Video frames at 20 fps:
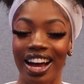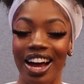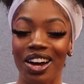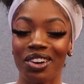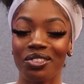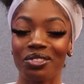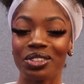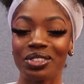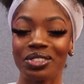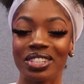
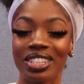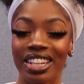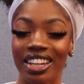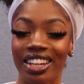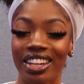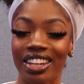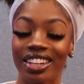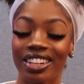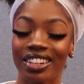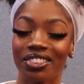I will
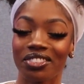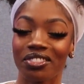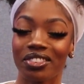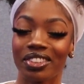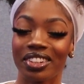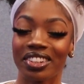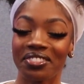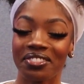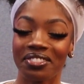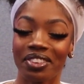say
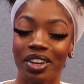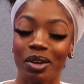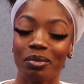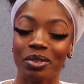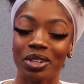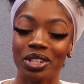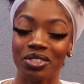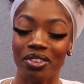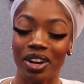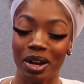
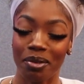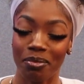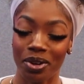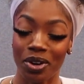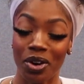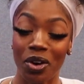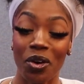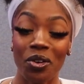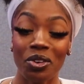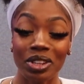famous
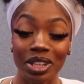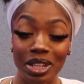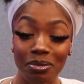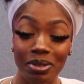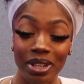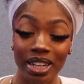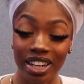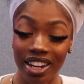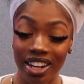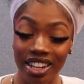rapper only
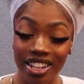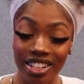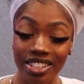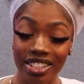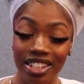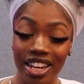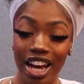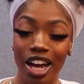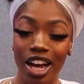because